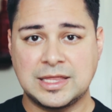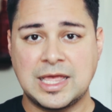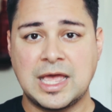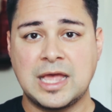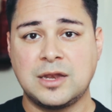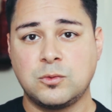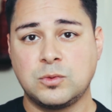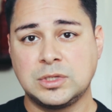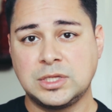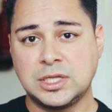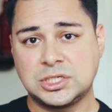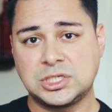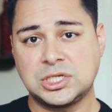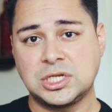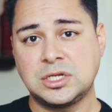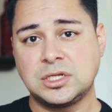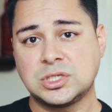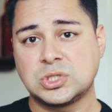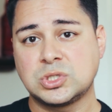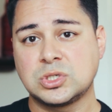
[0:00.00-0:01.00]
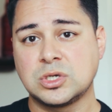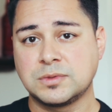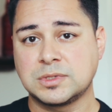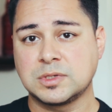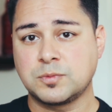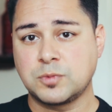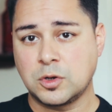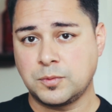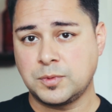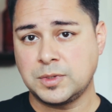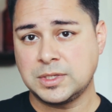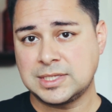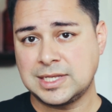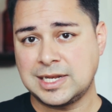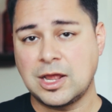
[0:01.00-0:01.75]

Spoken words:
that religion serves a purpose.